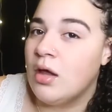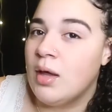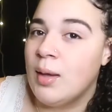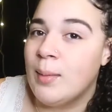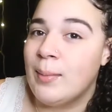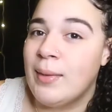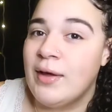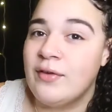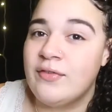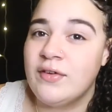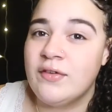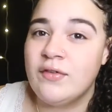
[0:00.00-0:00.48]

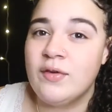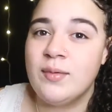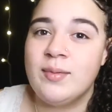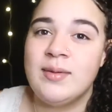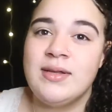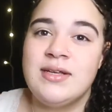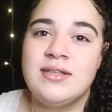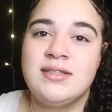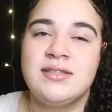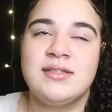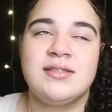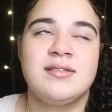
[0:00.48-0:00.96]
My favorite
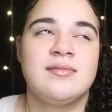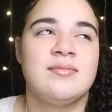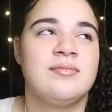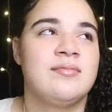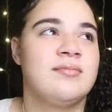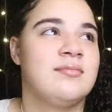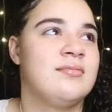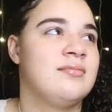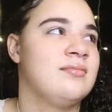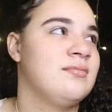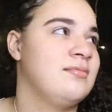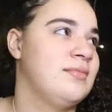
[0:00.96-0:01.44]
place,
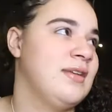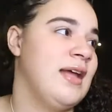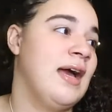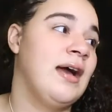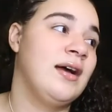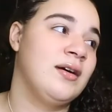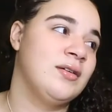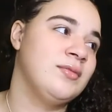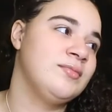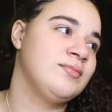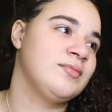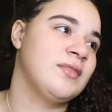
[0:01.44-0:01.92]

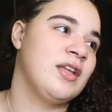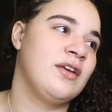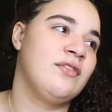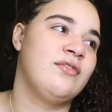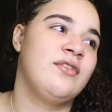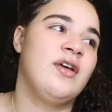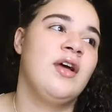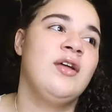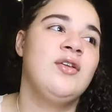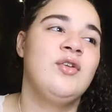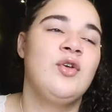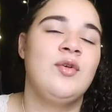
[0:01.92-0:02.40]
no, if
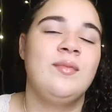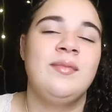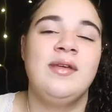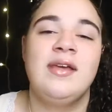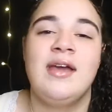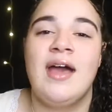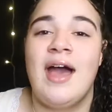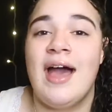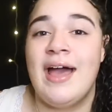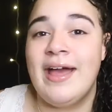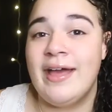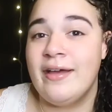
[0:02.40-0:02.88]
y'all know
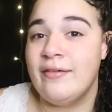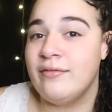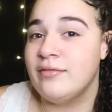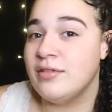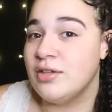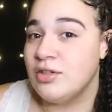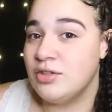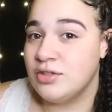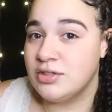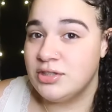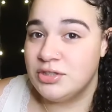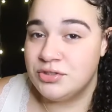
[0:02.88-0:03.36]
me, I have
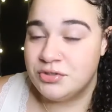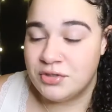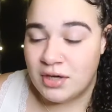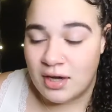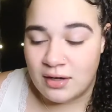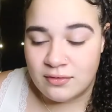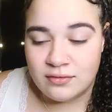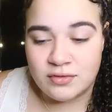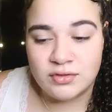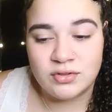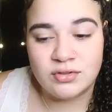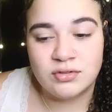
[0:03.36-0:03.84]
literally
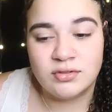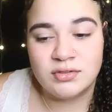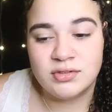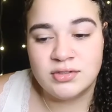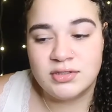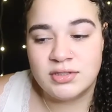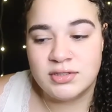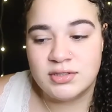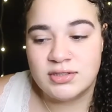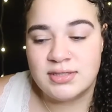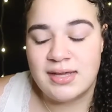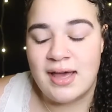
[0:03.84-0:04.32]

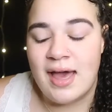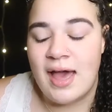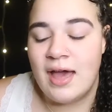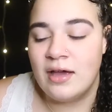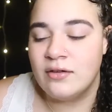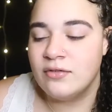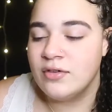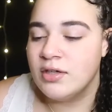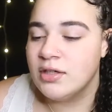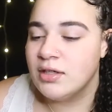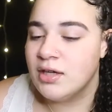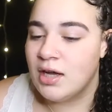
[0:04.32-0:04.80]
traveled to
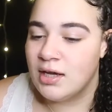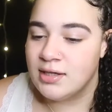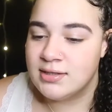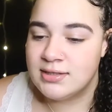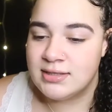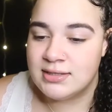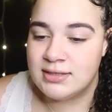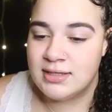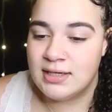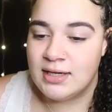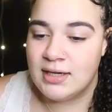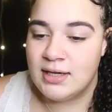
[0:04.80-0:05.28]
every
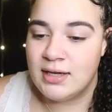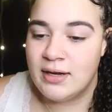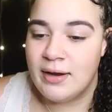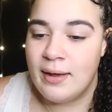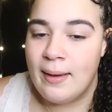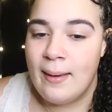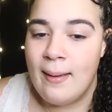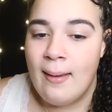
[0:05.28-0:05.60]
continent